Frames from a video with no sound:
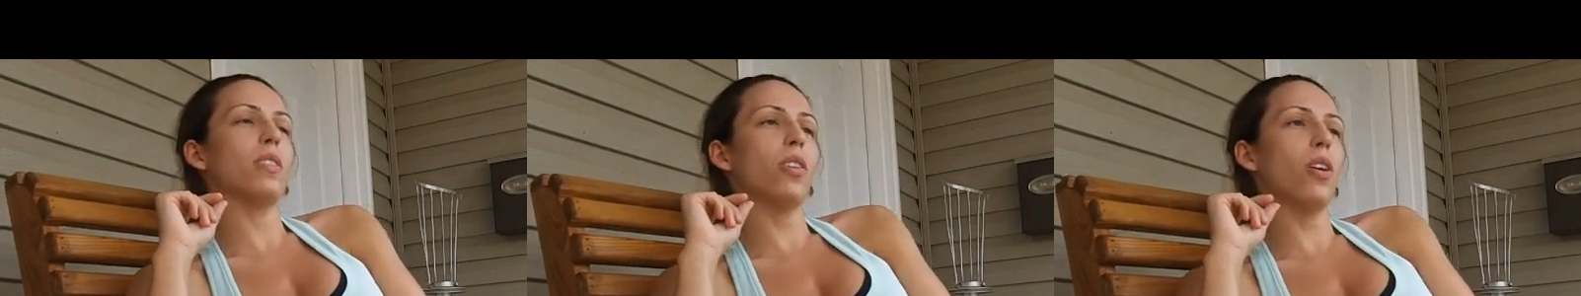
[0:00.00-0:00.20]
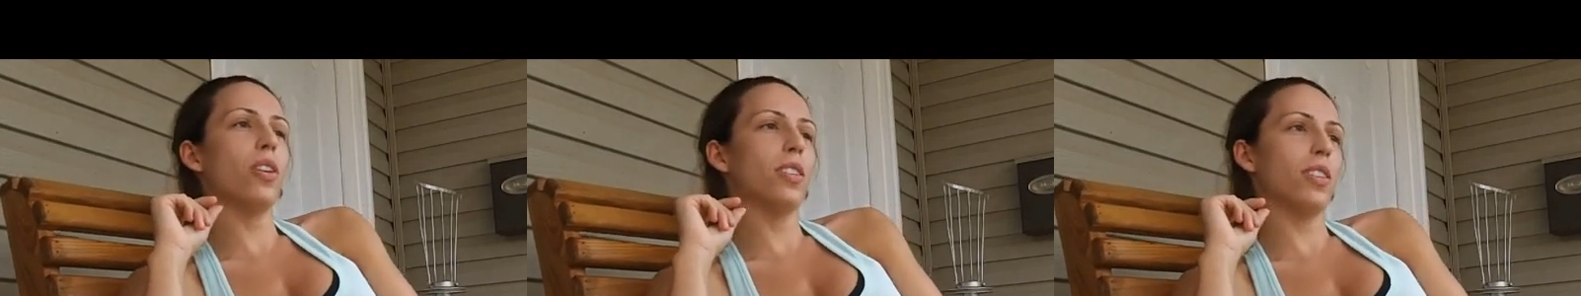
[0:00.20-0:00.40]

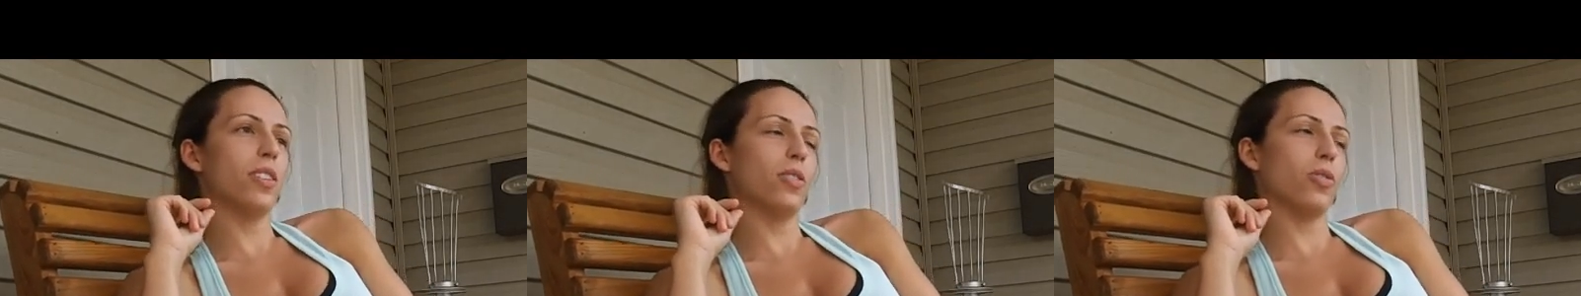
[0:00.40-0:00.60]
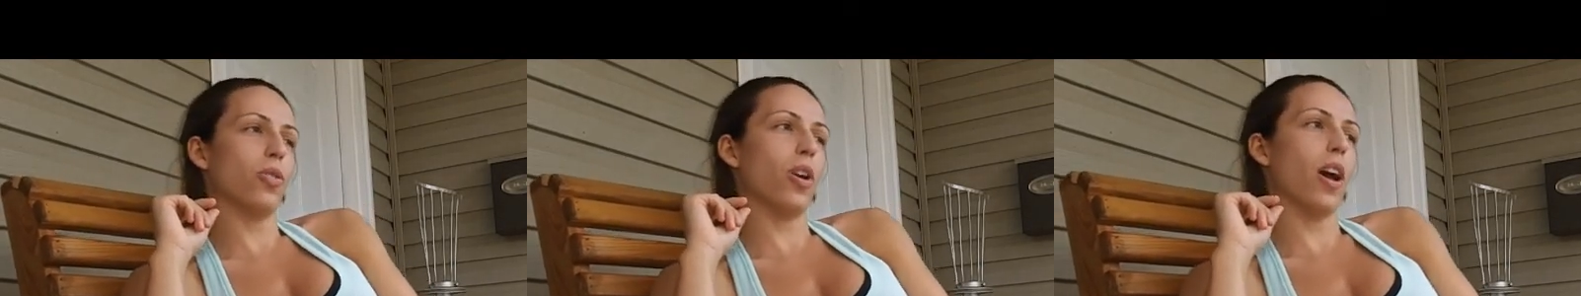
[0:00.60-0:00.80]
It's hard to
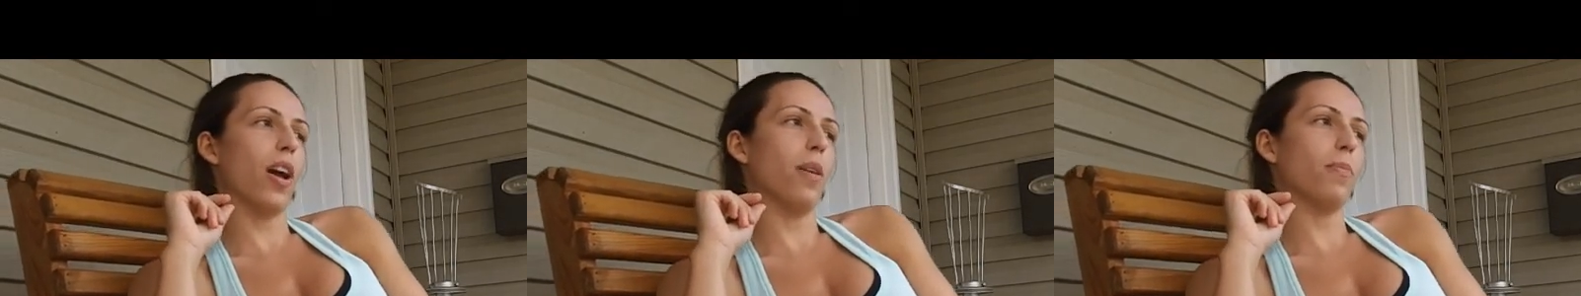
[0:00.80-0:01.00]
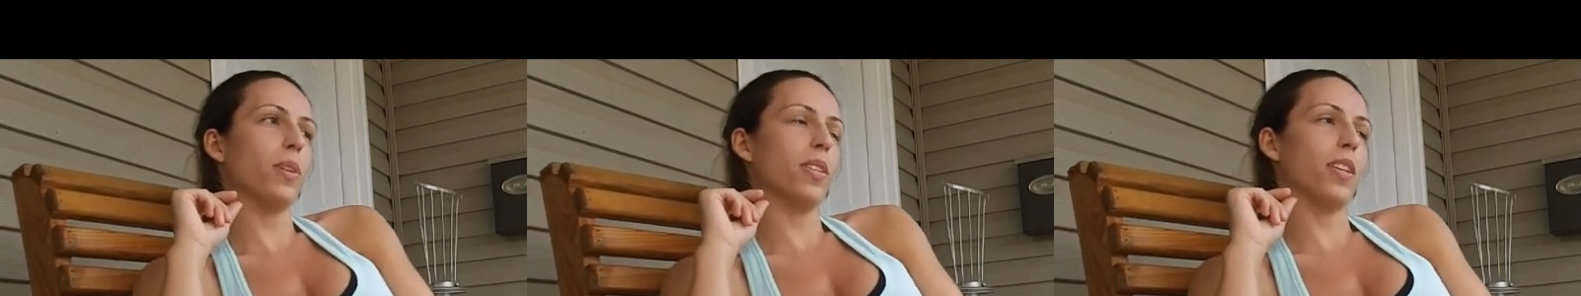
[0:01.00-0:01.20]

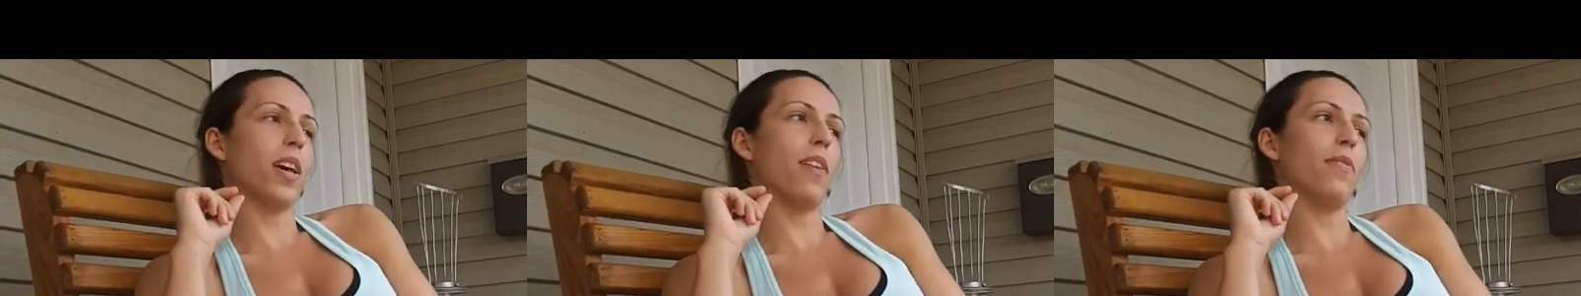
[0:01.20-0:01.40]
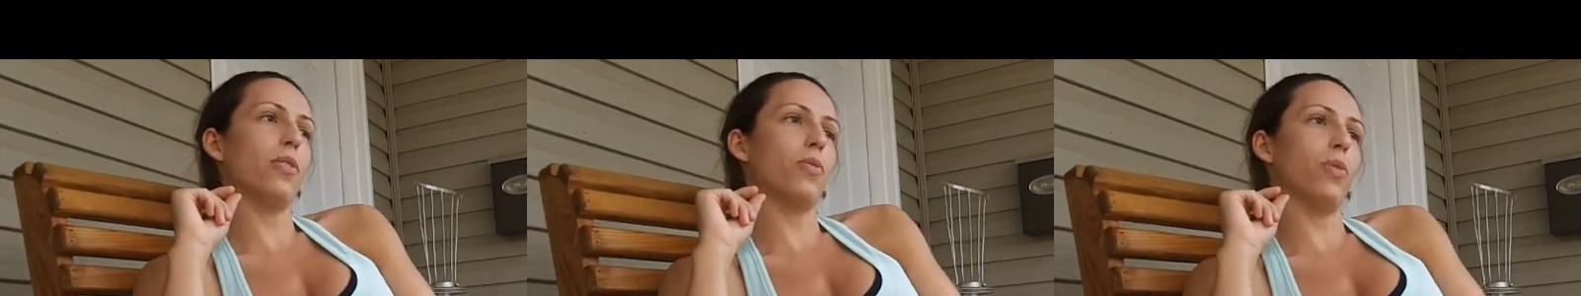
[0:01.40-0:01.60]
describe because I
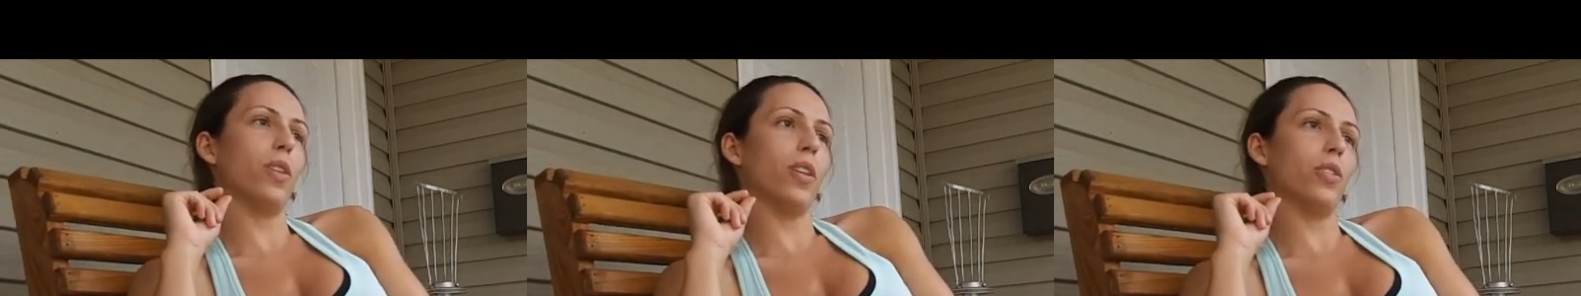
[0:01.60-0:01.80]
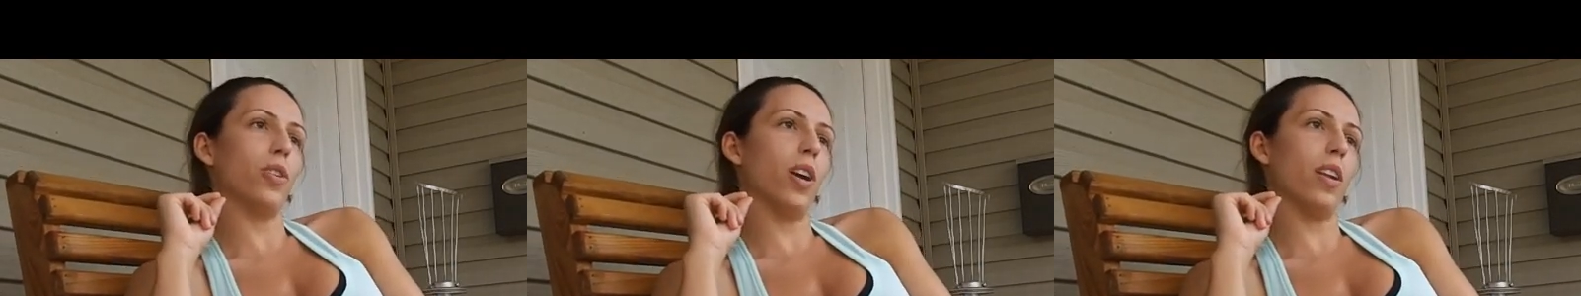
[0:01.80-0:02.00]
haven't
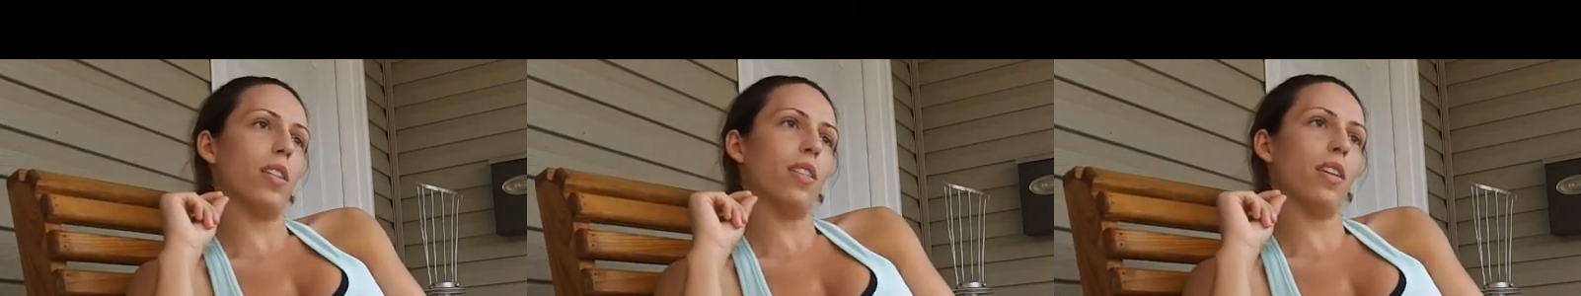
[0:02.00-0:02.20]
really tried to